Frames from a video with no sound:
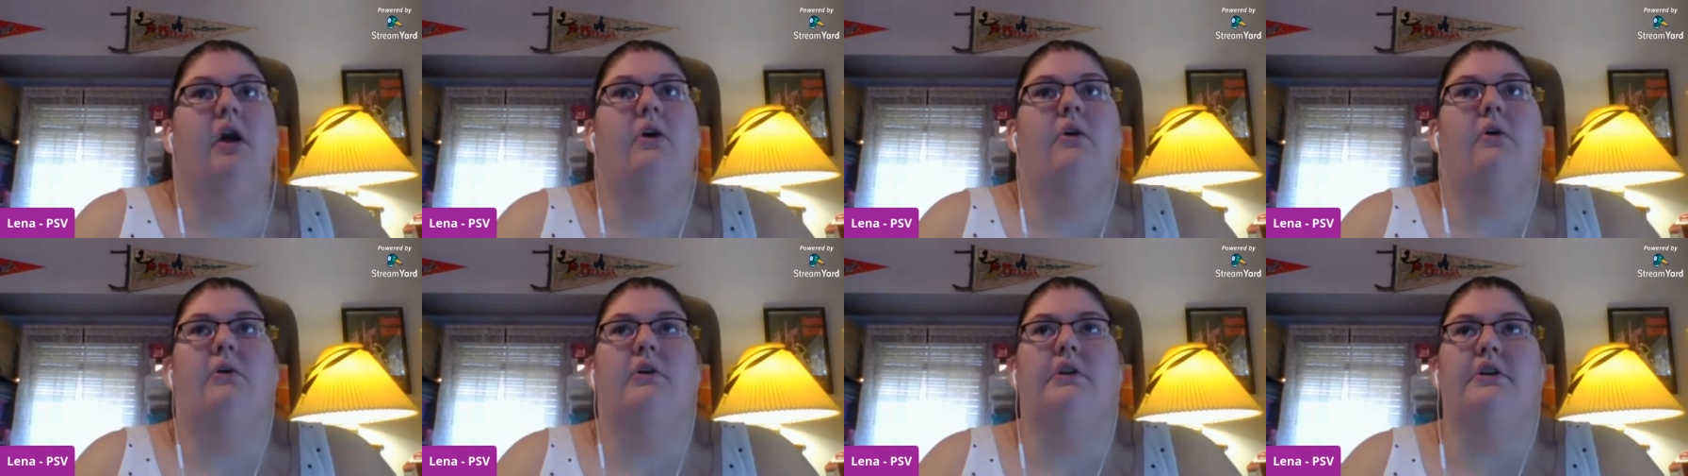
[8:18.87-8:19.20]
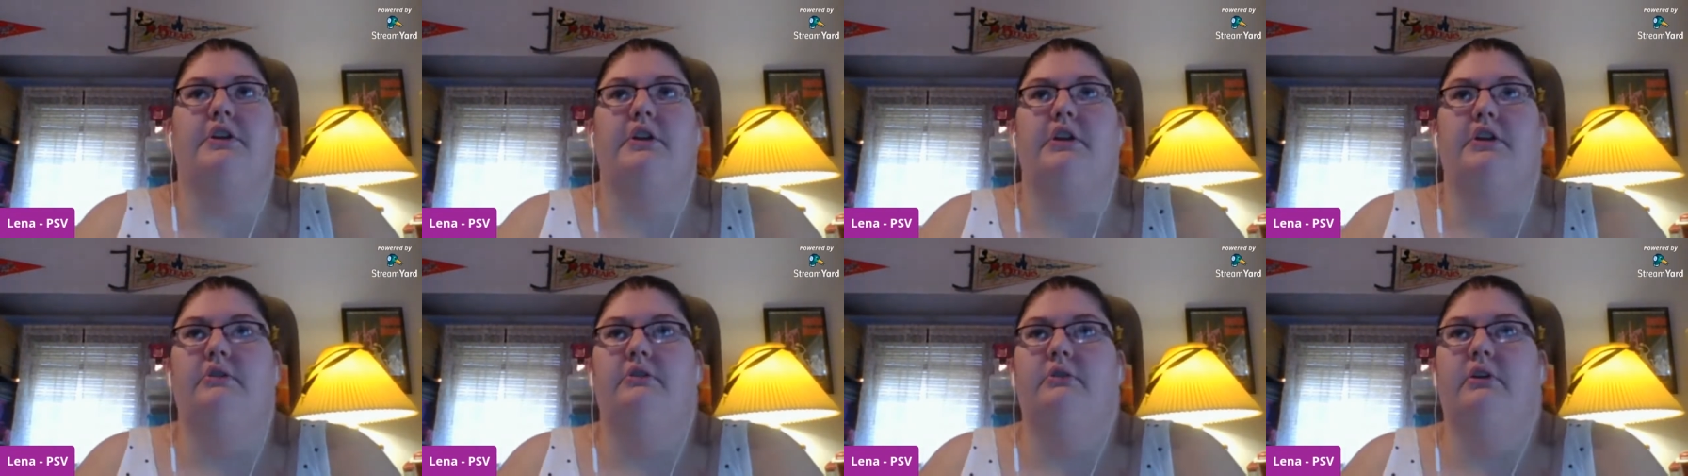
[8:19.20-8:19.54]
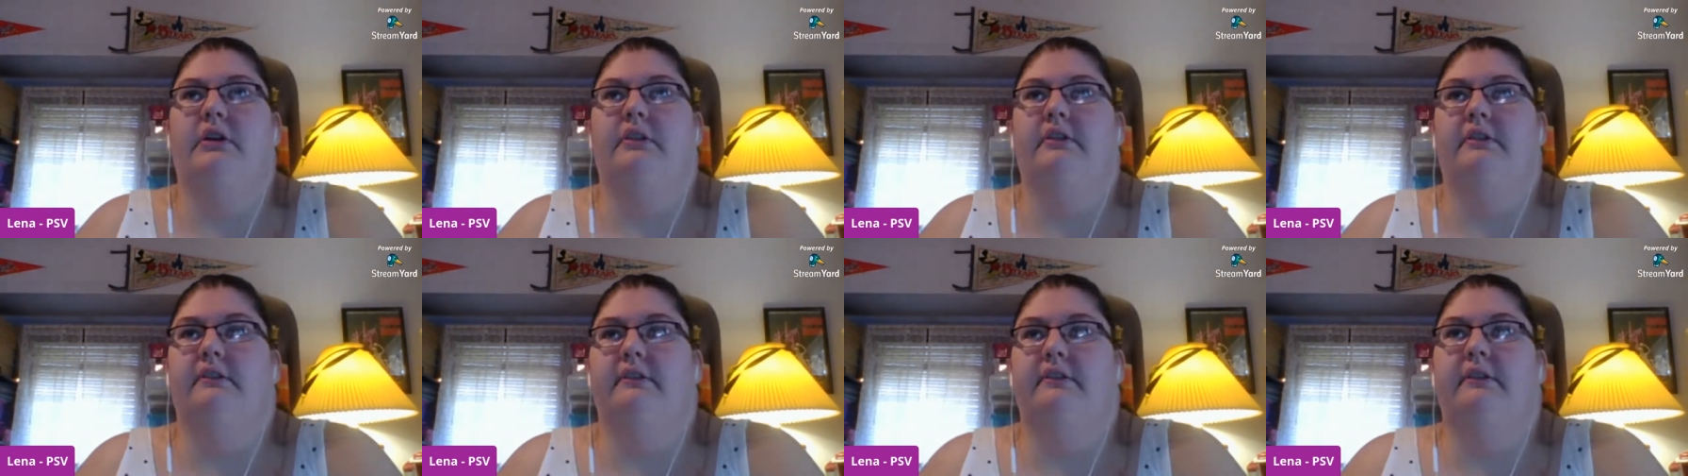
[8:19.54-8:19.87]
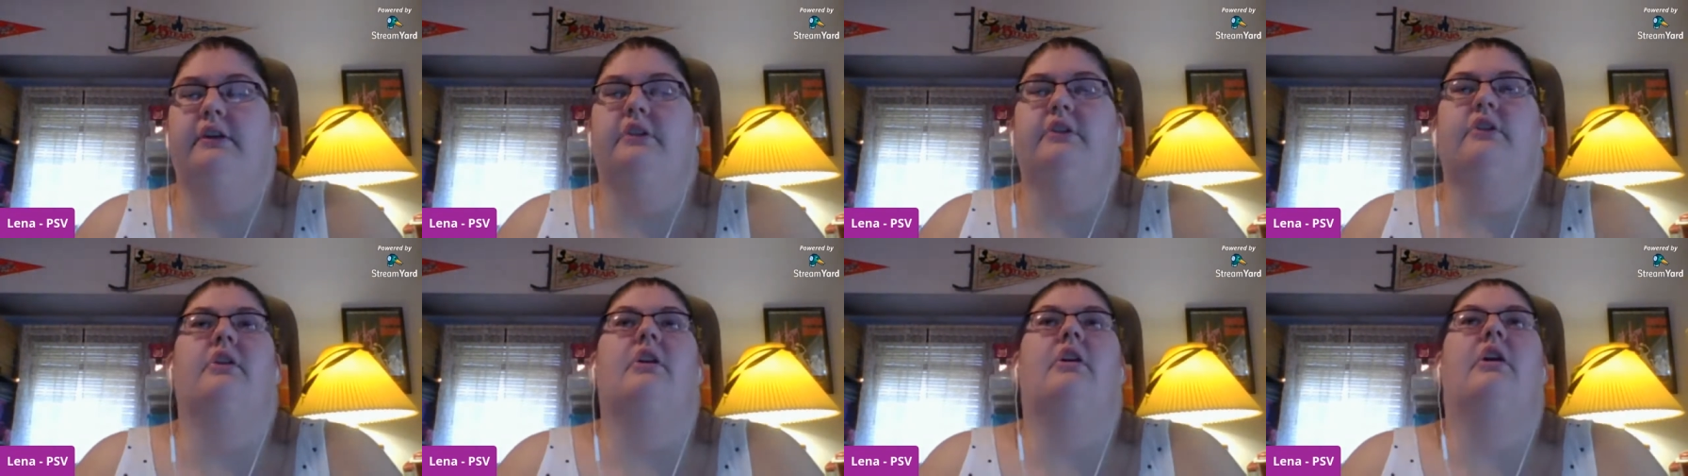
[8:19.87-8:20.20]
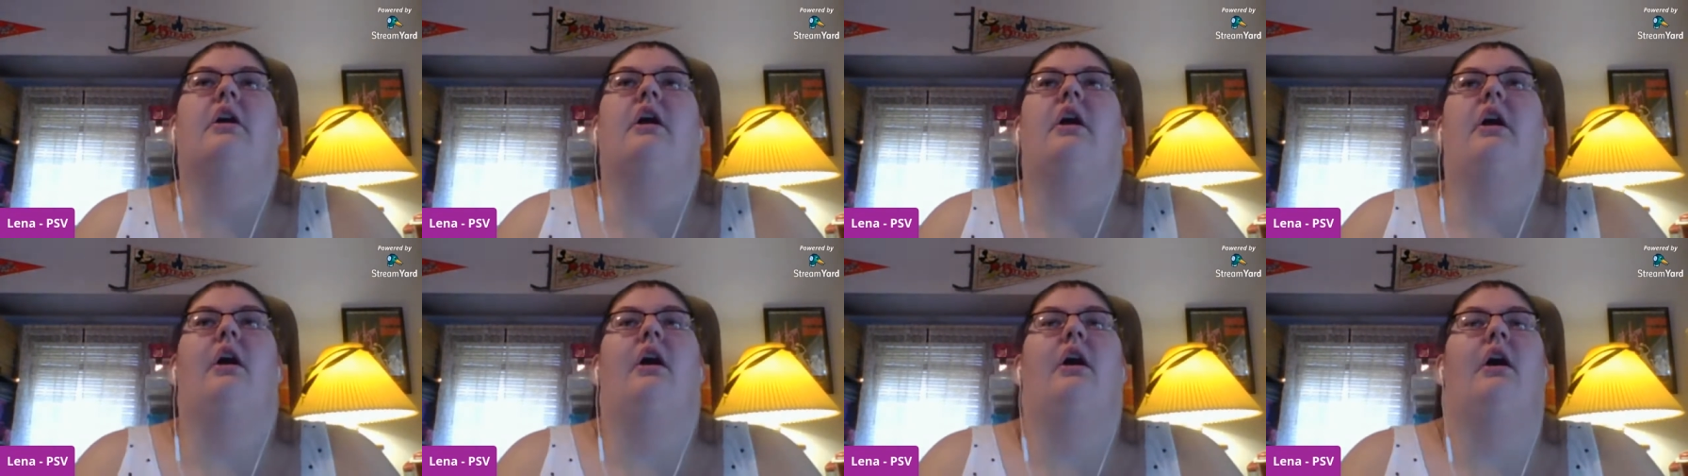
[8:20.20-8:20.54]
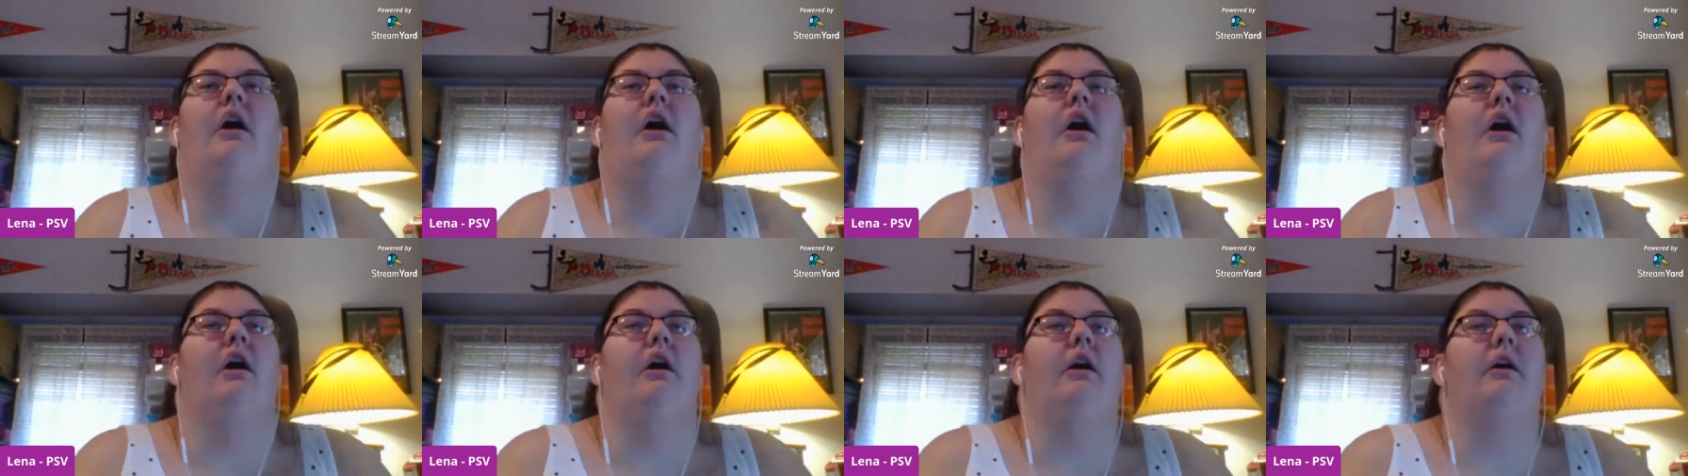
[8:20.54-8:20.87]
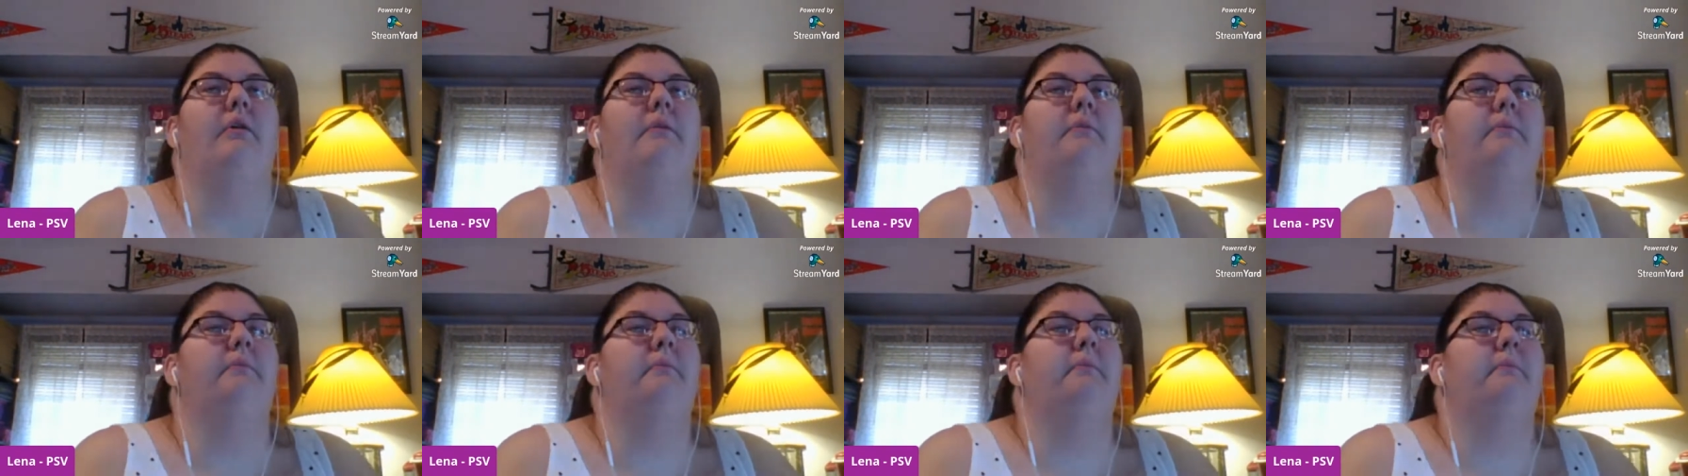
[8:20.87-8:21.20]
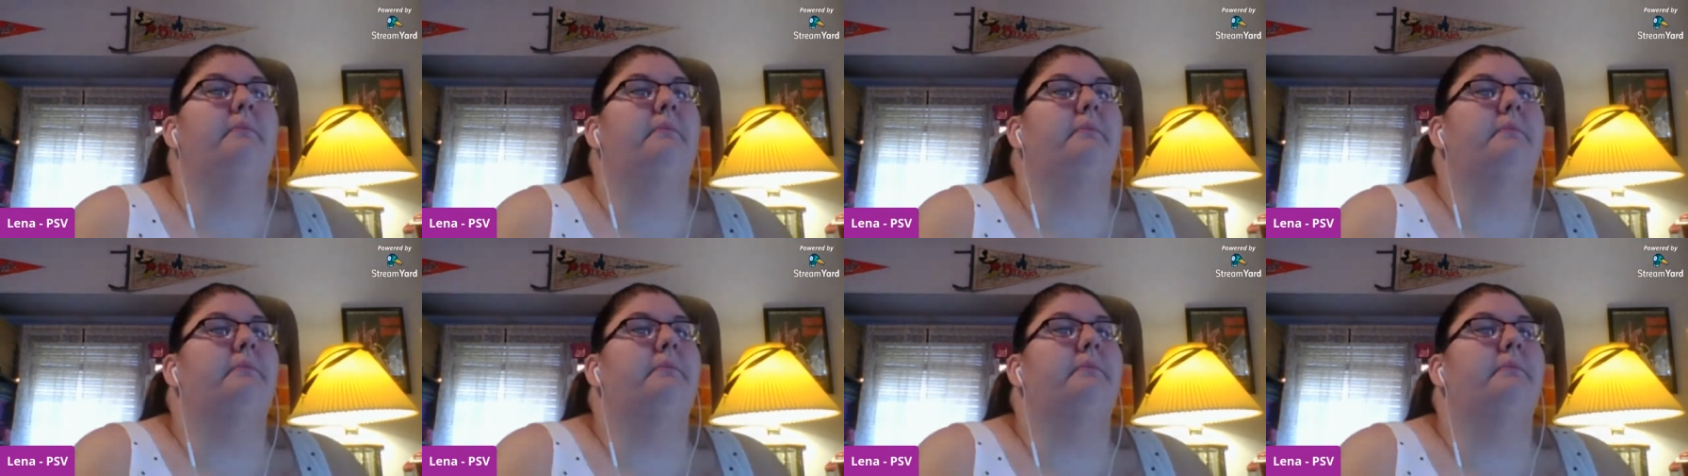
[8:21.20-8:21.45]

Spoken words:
Or do you consider um,